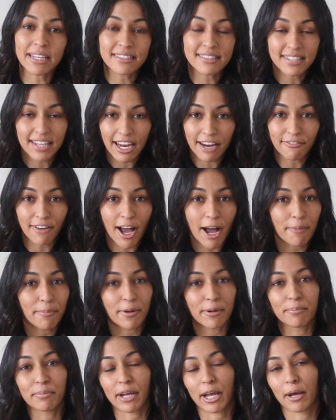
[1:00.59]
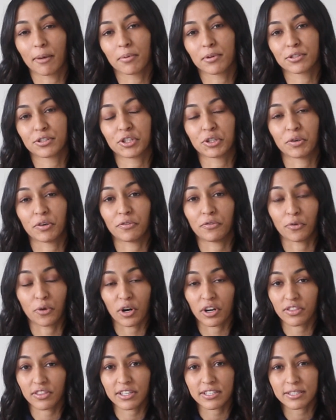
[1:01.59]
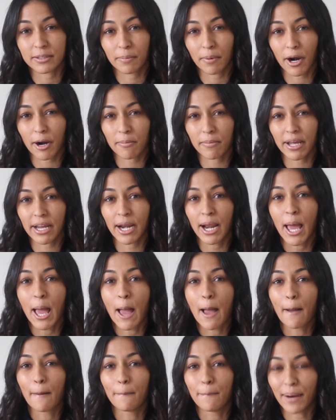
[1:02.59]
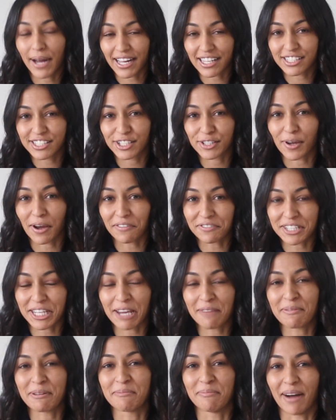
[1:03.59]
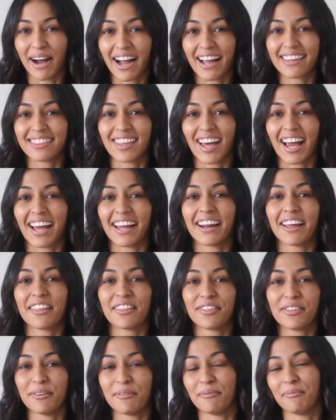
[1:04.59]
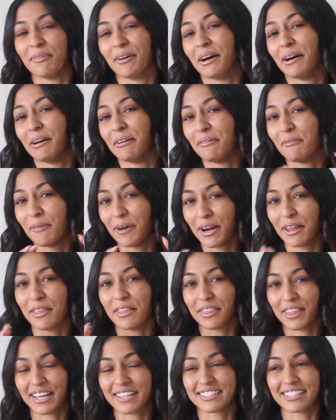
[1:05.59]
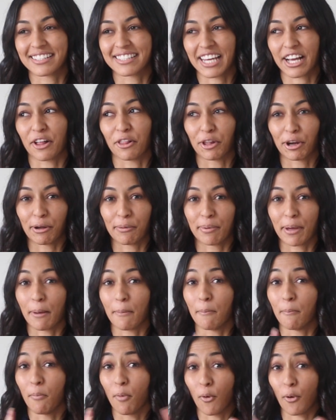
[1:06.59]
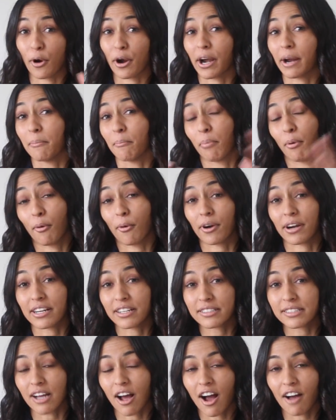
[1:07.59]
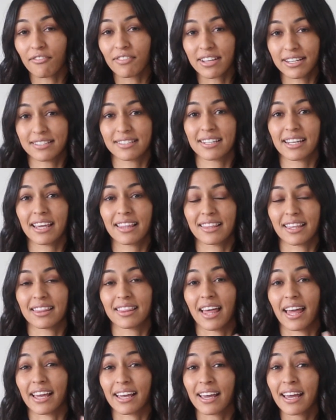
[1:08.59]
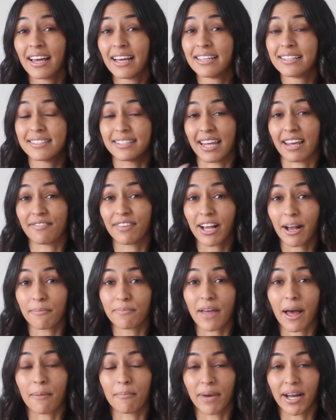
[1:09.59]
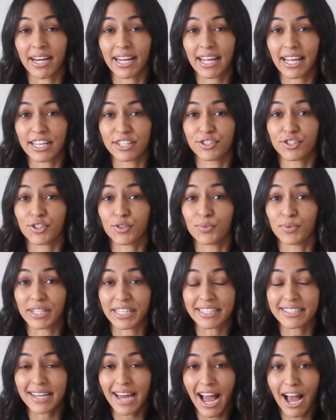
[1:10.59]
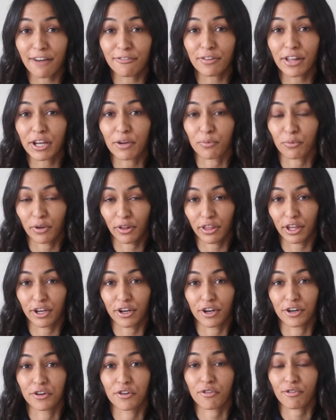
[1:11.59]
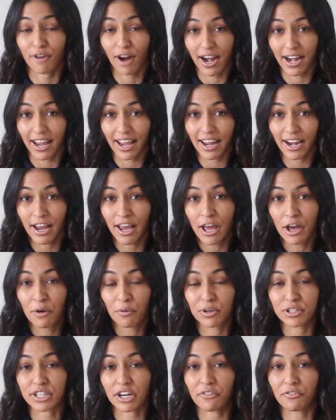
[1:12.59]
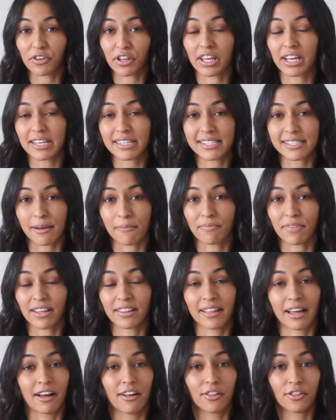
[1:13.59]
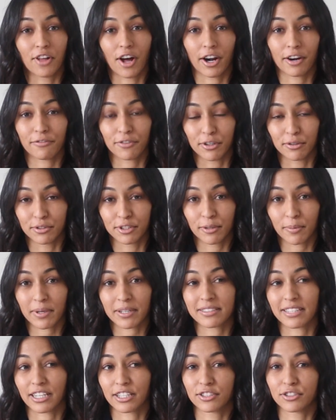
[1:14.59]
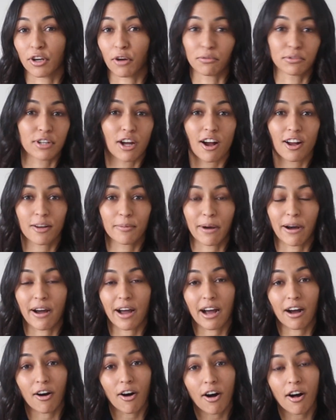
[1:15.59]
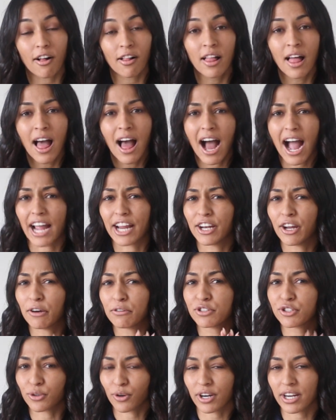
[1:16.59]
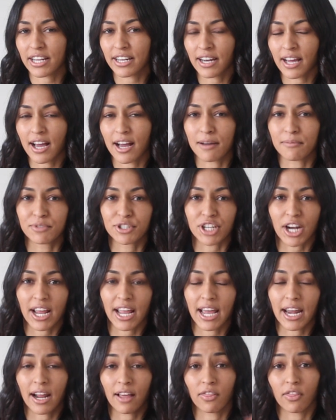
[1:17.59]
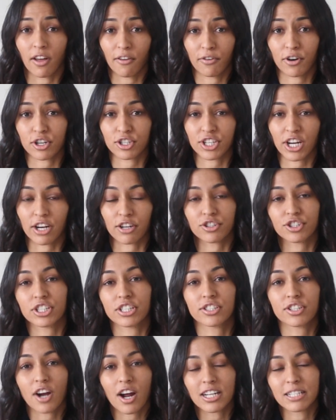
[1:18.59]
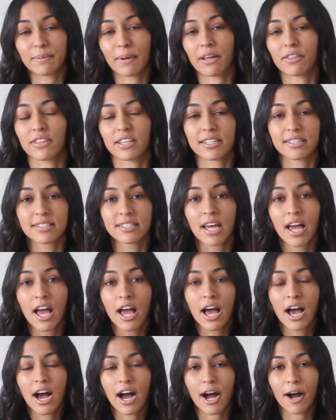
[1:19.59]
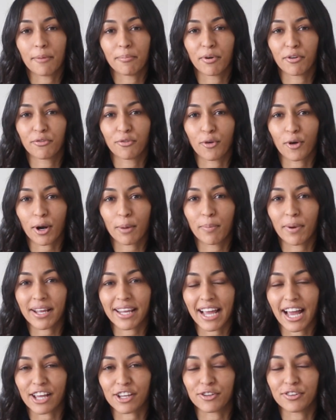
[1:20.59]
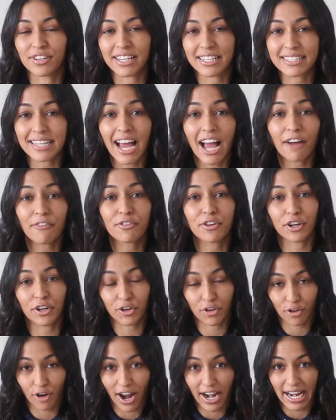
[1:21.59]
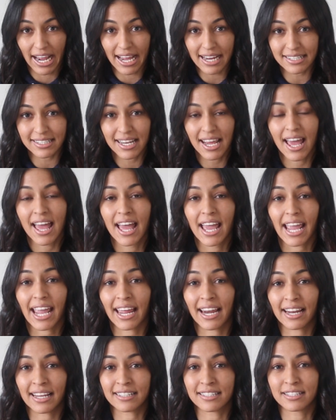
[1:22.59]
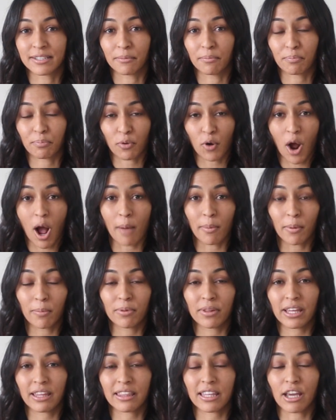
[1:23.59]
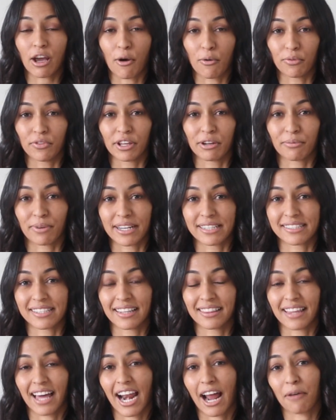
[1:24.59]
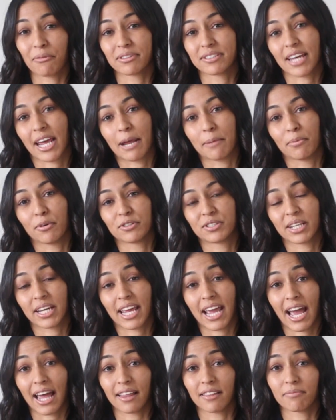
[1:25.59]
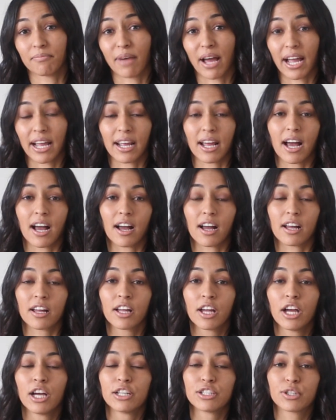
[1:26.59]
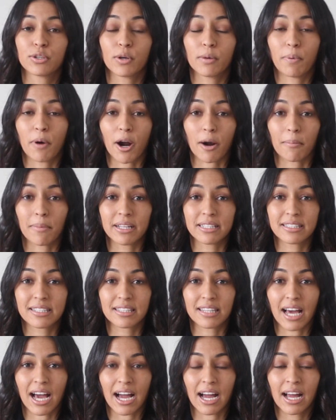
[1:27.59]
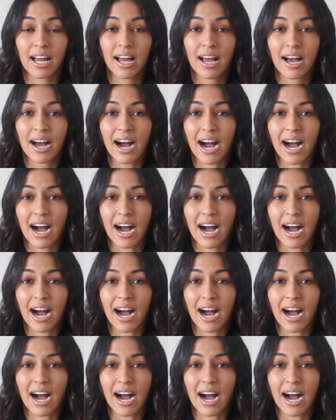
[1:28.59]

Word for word: me save up and be able to afford this apartment. But you have to keep in mind that the one of the things that's like a little bit more important, obviously, than like saving up that money is you need to have like really good credit, which I feel like is something that a lot of YouTubers like don't talk about at all. I know Jordan um, Cheyenne, I love her channel, she's talked about this uh, before, but yeah, you need to have good credit. It is probably the only reason that I was able to get my uh, two apartments that